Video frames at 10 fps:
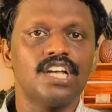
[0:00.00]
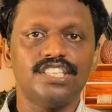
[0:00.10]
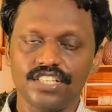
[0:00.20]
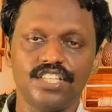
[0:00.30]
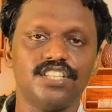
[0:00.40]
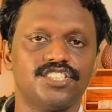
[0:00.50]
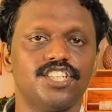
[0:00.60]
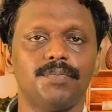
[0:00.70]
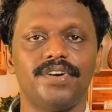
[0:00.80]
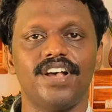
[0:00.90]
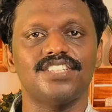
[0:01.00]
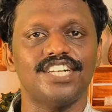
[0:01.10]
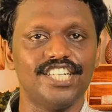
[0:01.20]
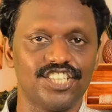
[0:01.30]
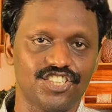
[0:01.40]
This is termed as
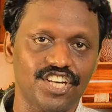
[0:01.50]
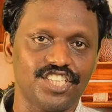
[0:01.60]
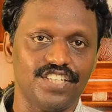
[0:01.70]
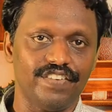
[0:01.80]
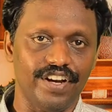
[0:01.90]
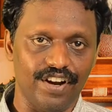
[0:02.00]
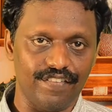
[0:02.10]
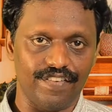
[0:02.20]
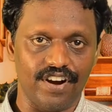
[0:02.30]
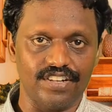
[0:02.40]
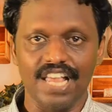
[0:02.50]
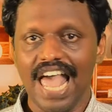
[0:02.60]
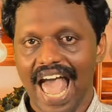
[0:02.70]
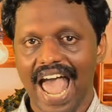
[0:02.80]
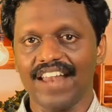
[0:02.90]
destructive interference
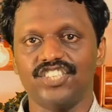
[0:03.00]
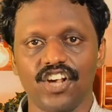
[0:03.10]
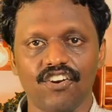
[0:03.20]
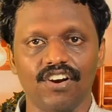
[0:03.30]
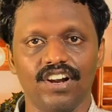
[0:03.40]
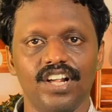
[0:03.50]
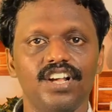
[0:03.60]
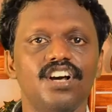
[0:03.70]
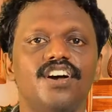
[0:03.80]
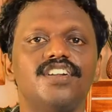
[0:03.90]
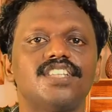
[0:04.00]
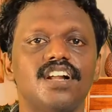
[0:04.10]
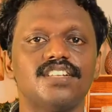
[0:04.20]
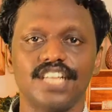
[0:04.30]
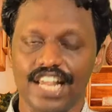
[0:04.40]
and generally
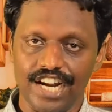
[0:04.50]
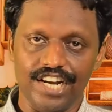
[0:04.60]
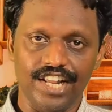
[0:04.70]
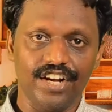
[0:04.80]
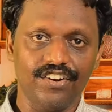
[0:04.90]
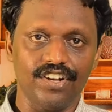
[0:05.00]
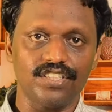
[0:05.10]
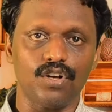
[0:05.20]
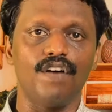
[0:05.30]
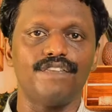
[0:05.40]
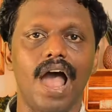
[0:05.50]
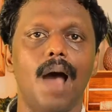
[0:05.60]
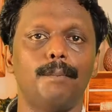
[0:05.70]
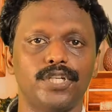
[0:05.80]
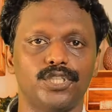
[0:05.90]
results in a decrease of
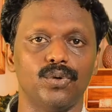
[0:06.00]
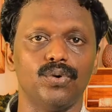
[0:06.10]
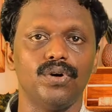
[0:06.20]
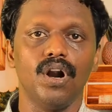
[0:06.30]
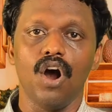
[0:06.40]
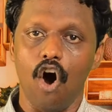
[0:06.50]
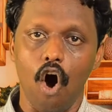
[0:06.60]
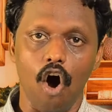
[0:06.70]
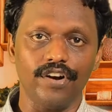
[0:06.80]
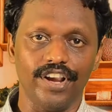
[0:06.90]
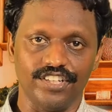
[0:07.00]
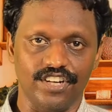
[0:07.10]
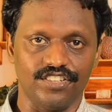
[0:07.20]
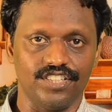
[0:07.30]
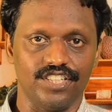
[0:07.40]
amplitude or
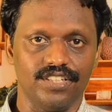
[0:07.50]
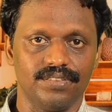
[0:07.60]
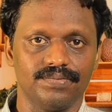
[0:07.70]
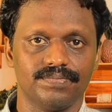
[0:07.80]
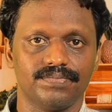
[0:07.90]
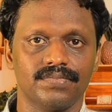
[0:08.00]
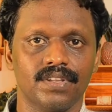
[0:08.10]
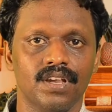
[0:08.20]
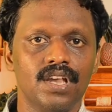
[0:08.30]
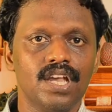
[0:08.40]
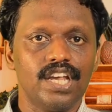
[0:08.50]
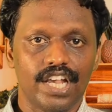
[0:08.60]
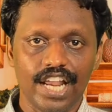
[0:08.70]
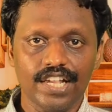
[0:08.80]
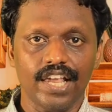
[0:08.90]
intensity.
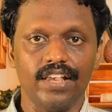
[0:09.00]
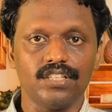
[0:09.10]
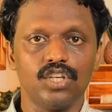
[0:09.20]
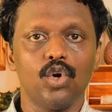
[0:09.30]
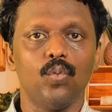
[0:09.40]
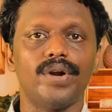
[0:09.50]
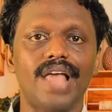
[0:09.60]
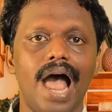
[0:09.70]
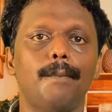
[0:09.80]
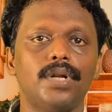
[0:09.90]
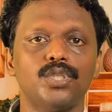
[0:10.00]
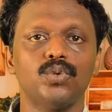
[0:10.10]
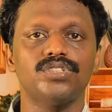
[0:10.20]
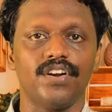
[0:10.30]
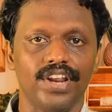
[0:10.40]
In case where the
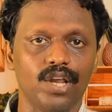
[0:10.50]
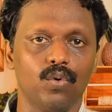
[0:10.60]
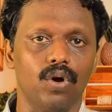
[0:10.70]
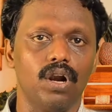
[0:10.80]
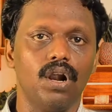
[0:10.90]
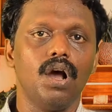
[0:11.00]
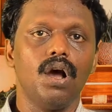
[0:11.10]
amplitudes are equal